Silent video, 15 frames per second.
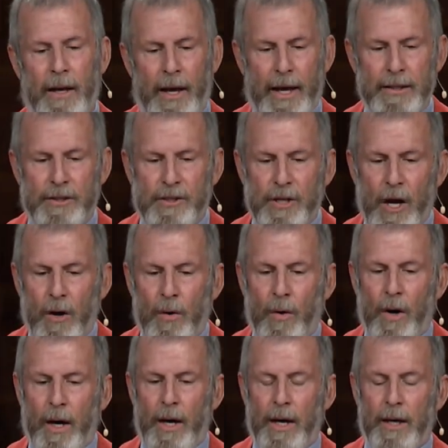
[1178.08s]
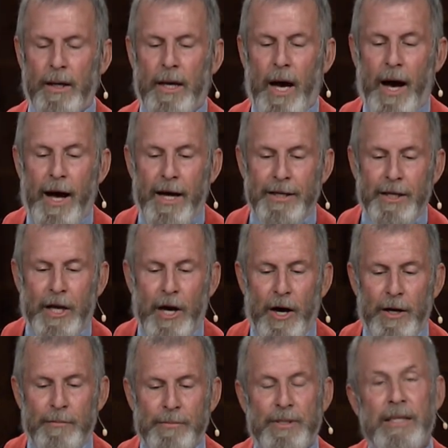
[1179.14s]
And so uh, God
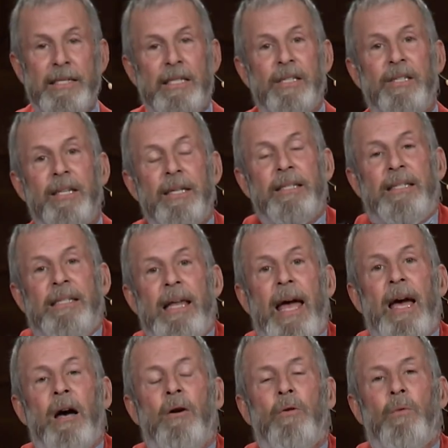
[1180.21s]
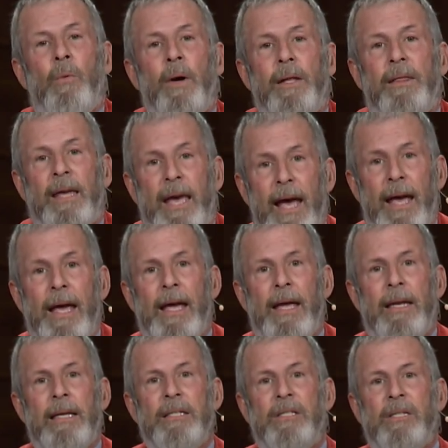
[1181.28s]
comes and sits down with
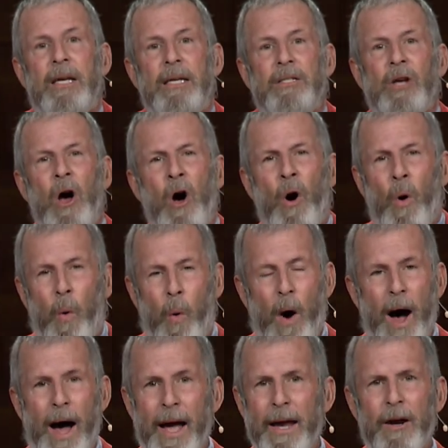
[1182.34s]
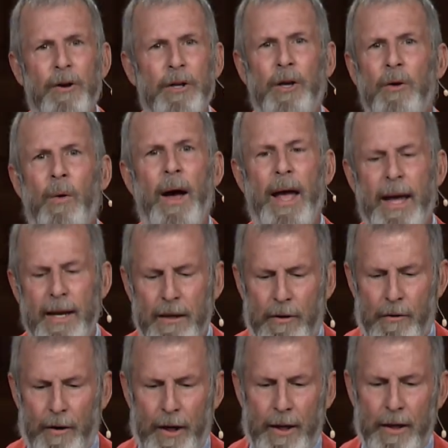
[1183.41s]
Cain and says, Why are you
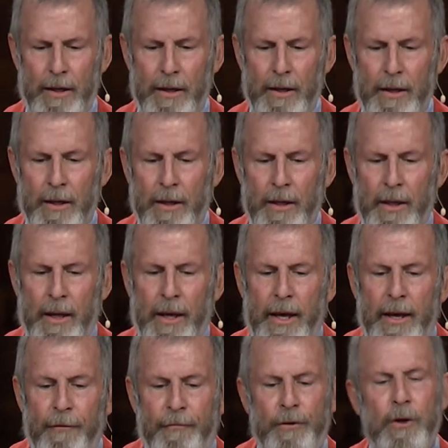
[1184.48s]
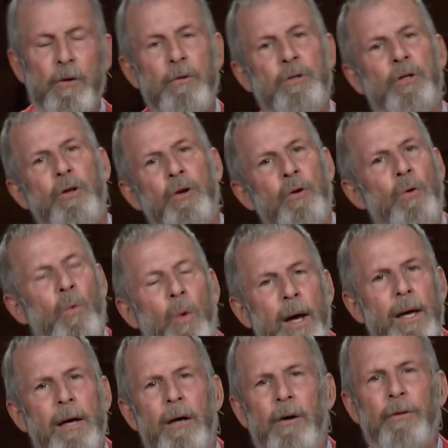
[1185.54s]
angry? If you do
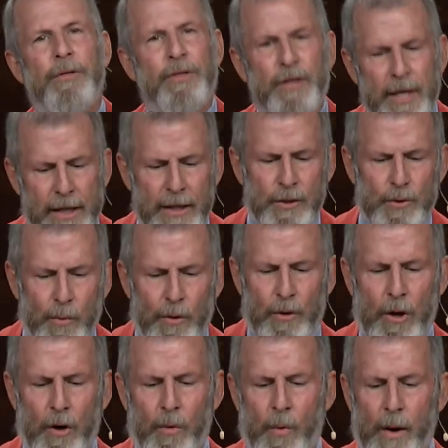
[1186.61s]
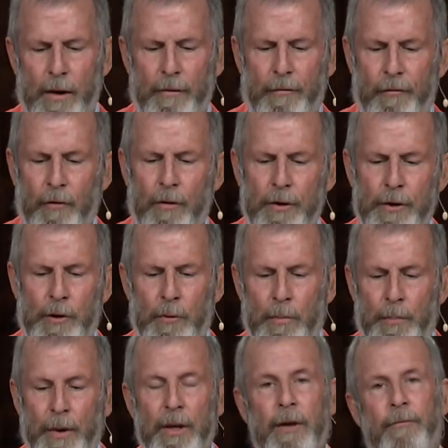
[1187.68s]
well, things will go well for you.
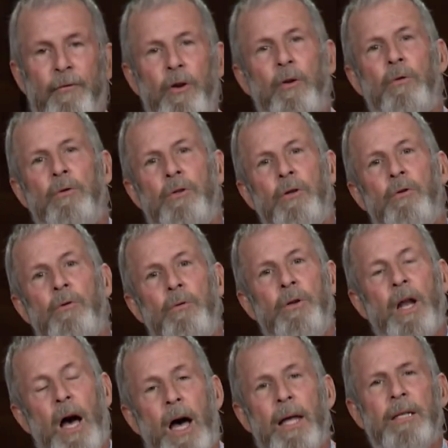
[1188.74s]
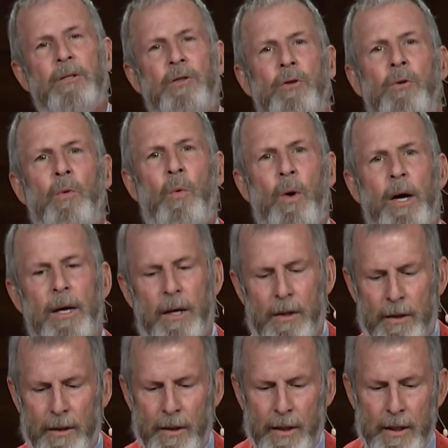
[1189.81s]
But if you do not do
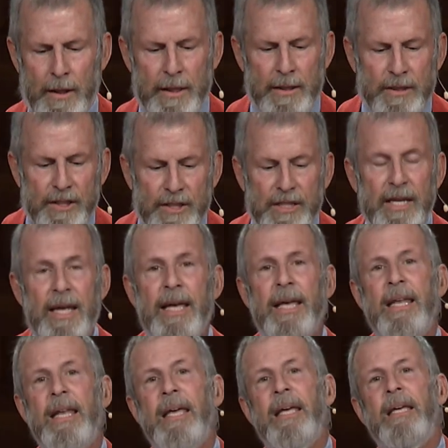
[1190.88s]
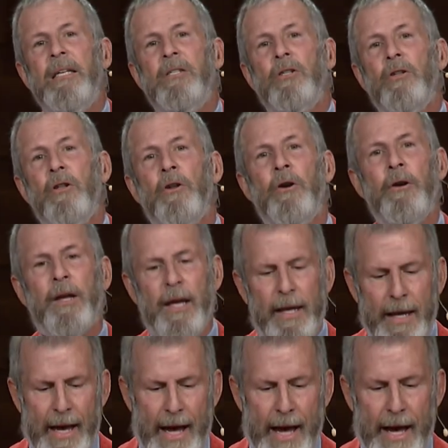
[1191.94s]
well, sin is
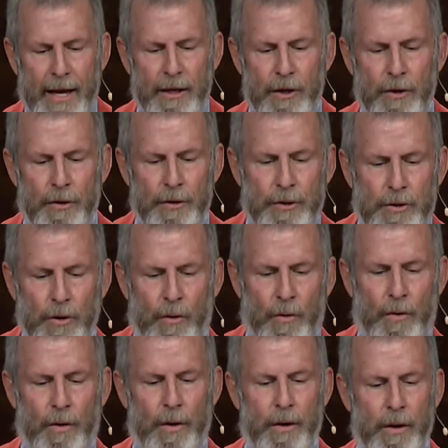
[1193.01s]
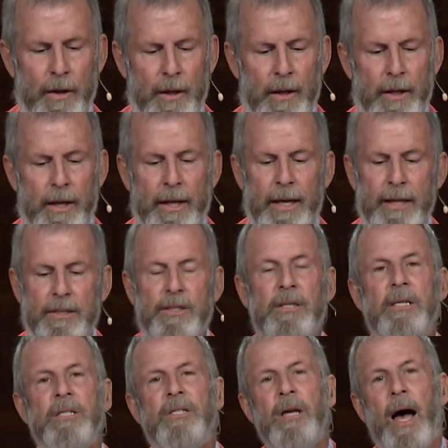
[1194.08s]
lurking at your door. Its
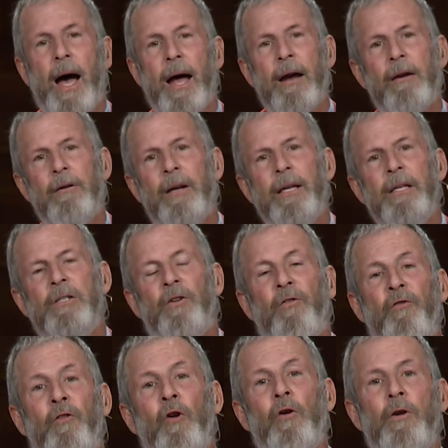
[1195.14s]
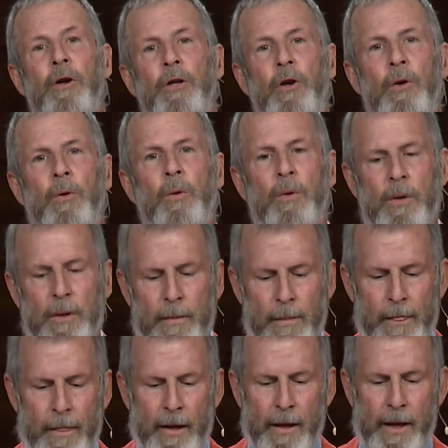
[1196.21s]
desire is for you,
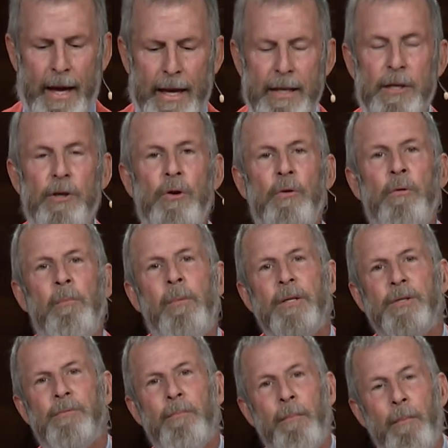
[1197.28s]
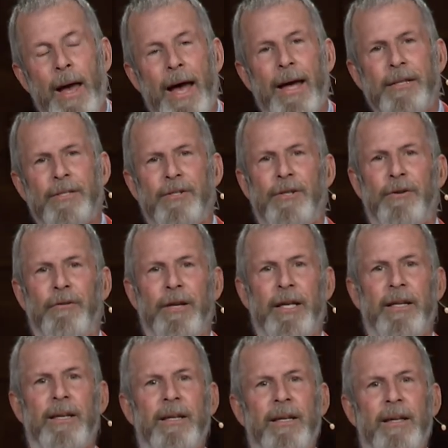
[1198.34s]
and you must master
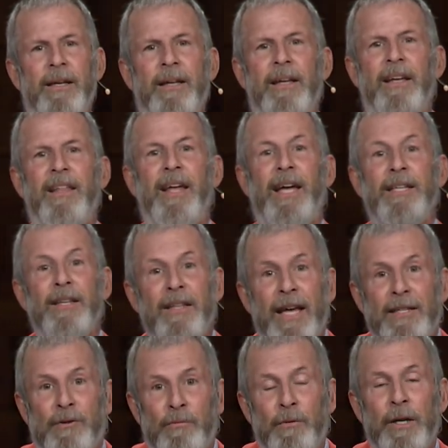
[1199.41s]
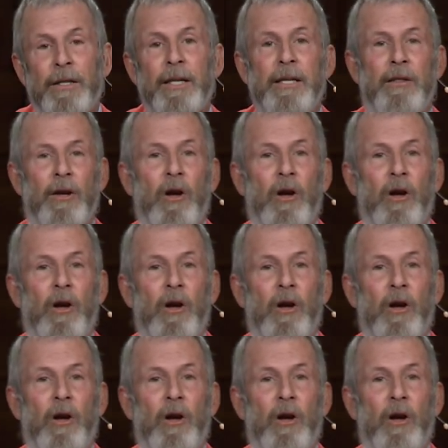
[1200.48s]
it. That, that's really the